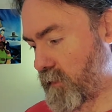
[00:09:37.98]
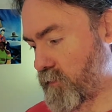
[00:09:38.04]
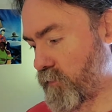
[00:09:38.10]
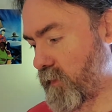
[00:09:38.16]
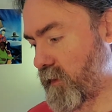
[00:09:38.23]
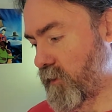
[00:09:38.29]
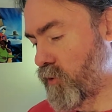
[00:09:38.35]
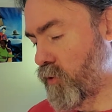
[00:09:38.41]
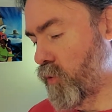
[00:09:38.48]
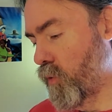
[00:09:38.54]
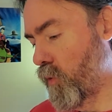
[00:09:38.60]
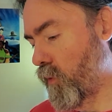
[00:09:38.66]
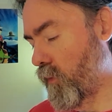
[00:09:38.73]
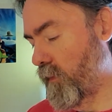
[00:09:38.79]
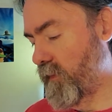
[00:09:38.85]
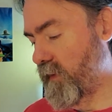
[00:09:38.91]
really
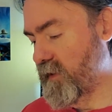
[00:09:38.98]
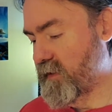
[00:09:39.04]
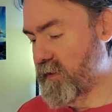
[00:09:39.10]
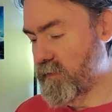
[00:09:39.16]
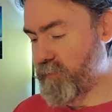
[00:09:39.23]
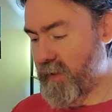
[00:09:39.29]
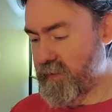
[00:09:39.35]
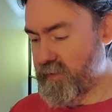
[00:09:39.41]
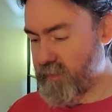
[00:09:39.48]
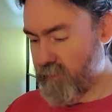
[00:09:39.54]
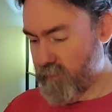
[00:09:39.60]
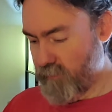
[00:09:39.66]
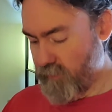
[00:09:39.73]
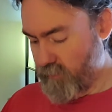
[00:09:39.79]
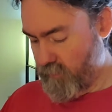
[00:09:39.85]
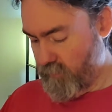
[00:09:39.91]
cool. This is
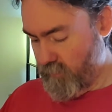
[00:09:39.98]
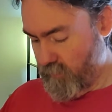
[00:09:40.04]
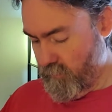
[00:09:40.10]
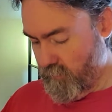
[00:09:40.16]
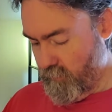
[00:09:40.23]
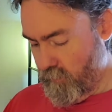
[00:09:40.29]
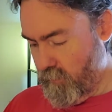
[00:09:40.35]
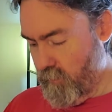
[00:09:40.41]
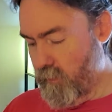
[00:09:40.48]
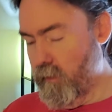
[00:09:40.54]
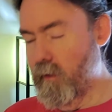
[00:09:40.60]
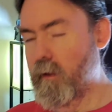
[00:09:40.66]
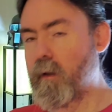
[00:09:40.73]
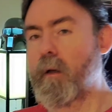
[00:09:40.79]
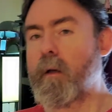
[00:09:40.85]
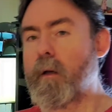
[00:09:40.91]
basically
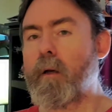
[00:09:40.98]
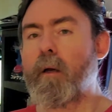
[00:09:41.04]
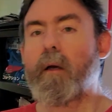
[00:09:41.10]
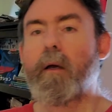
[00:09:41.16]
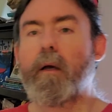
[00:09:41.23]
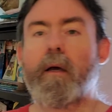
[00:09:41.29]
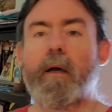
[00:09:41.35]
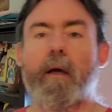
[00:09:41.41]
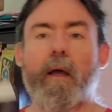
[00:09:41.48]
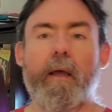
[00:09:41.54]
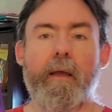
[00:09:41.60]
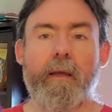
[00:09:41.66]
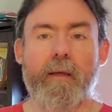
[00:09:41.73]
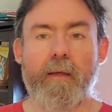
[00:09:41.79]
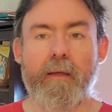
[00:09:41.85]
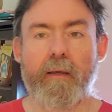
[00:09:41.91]

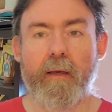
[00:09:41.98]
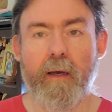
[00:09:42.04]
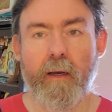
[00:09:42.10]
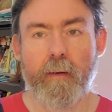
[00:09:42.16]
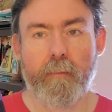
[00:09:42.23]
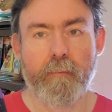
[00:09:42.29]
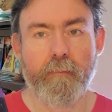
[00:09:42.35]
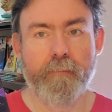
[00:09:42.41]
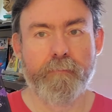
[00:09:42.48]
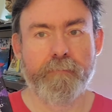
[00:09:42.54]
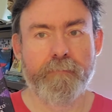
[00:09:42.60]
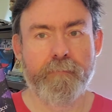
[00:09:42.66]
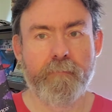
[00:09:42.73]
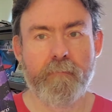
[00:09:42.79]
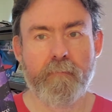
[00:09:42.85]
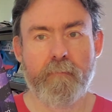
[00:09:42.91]
a
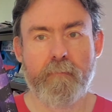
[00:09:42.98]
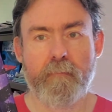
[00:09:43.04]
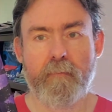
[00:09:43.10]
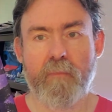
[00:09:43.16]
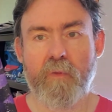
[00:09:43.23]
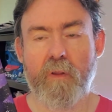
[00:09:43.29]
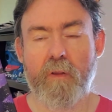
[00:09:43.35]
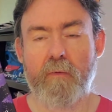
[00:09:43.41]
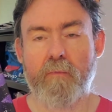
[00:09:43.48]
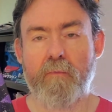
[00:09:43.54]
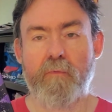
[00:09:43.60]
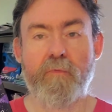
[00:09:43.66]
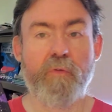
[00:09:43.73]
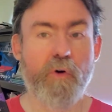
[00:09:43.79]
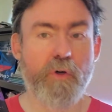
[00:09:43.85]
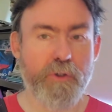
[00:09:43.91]

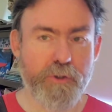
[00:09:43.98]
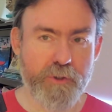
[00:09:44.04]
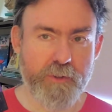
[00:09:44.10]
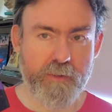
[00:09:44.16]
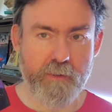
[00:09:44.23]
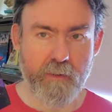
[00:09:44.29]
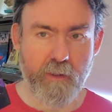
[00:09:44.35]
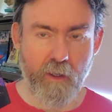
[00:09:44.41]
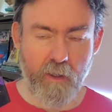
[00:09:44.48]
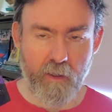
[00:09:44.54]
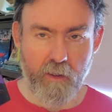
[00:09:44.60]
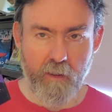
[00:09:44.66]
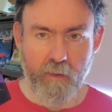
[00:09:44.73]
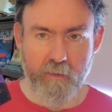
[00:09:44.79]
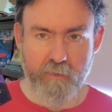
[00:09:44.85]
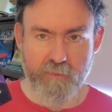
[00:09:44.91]
version,
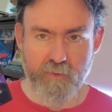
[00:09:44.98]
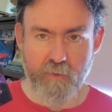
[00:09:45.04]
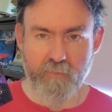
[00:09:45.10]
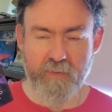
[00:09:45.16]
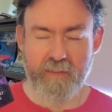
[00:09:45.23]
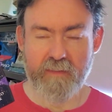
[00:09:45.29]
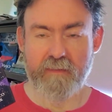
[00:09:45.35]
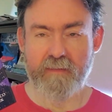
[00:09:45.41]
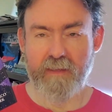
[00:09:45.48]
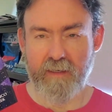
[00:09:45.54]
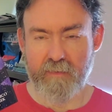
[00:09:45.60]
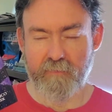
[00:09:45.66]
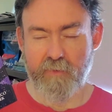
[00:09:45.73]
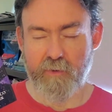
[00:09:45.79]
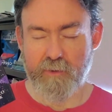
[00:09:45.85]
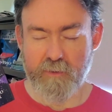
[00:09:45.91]
sort of a, not
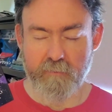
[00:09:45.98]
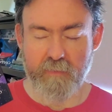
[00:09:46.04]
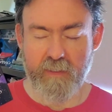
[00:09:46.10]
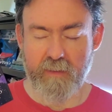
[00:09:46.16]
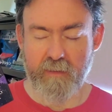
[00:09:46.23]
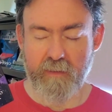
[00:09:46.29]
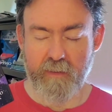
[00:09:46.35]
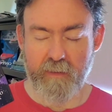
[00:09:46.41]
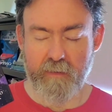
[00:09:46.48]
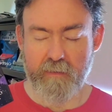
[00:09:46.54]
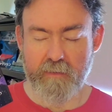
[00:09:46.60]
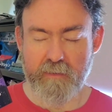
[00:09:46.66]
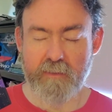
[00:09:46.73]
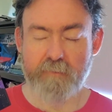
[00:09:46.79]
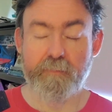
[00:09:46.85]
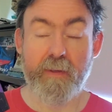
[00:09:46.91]
a version, but like a
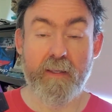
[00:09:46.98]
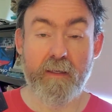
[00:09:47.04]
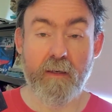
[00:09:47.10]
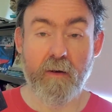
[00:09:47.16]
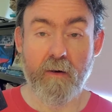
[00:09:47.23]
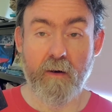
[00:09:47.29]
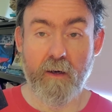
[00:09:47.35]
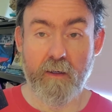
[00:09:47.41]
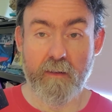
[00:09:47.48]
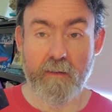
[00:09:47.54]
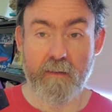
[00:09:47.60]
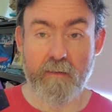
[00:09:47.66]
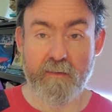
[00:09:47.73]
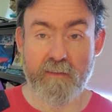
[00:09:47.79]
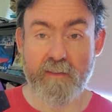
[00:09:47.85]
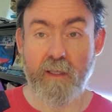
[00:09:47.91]
spin
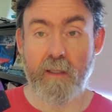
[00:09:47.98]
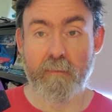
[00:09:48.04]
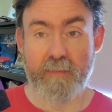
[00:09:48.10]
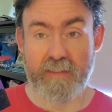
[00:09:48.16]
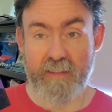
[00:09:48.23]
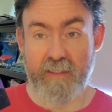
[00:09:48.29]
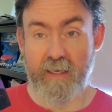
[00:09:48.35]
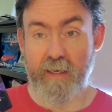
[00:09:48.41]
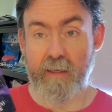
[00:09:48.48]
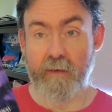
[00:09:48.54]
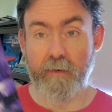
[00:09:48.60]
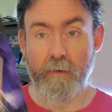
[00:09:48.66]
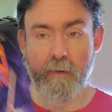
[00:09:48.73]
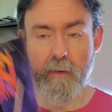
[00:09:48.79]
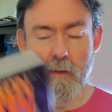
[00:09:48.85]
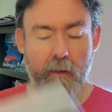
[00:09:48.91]
on Solomon Kane.